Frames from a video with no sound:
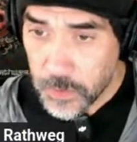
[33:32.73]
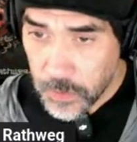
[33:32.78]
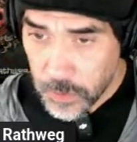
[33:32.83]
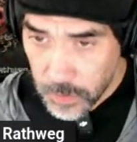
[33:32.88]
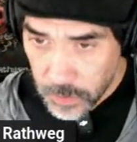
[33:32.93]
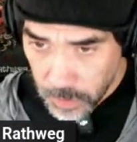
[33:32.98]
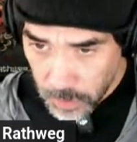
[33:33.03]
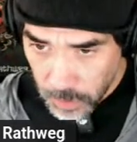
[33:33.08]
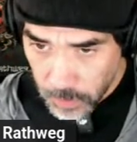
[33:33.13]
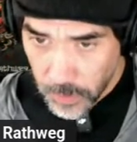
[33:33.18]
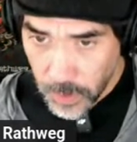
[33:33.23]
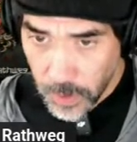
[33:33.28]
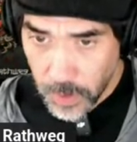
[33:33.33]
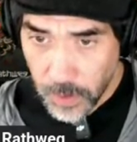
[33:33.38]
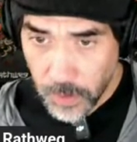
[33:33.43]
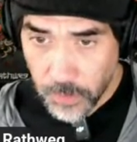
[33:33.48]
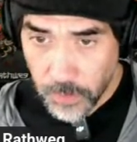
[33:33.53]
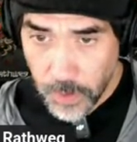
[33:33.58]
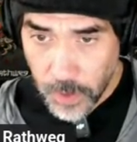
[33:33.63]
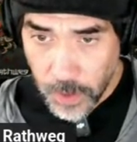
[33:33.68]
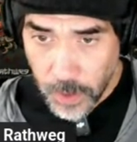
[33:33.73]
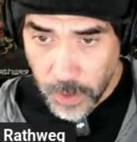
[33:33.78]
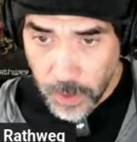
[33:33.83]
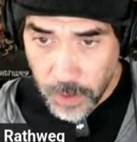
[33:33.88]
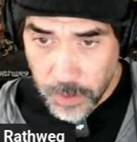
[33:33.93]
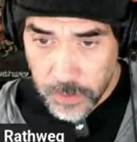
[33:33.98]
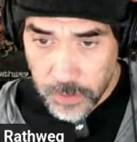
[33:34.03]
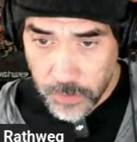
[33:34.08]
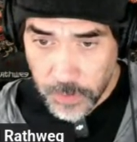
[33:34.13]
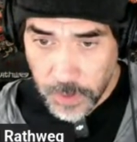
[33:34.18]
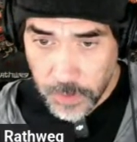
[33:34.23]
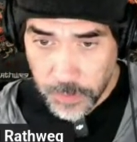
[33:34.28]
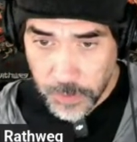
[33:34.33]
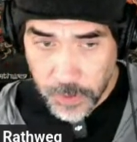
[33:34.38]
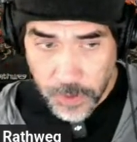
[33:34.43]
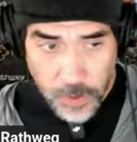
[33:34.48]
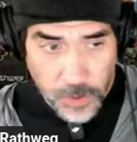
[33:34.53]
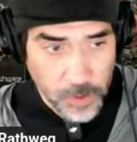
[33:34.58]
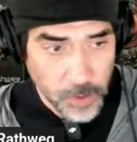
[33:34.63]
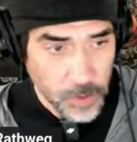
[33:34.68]
All right. So I need to put
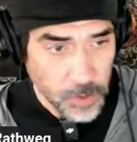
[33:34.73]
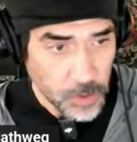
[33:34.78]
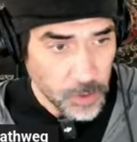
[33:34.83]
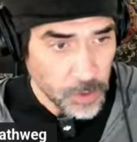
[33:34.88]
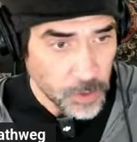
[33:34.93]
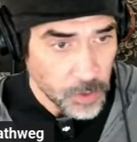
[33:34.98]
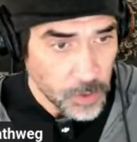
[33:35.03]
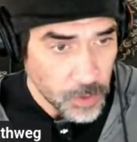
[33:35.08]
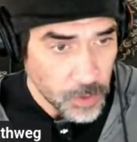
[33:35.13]
her.